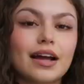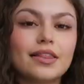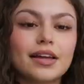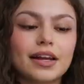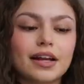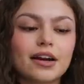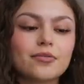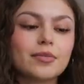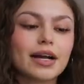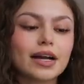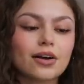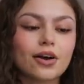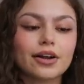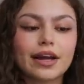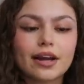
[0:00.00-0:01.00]
and then I have my
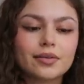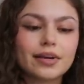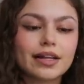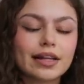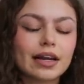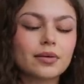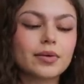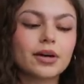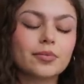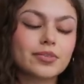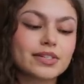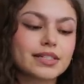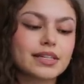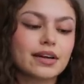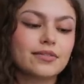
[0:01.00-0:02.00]
Cartier ring that I wear
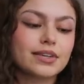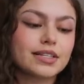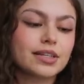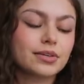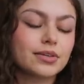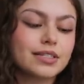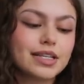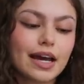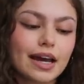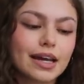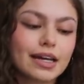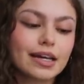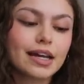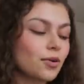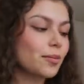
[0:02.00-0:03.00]
almost every single
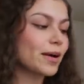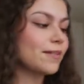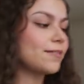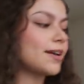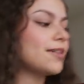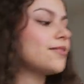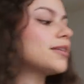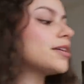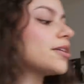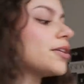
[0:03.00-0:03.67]
day. For my favorite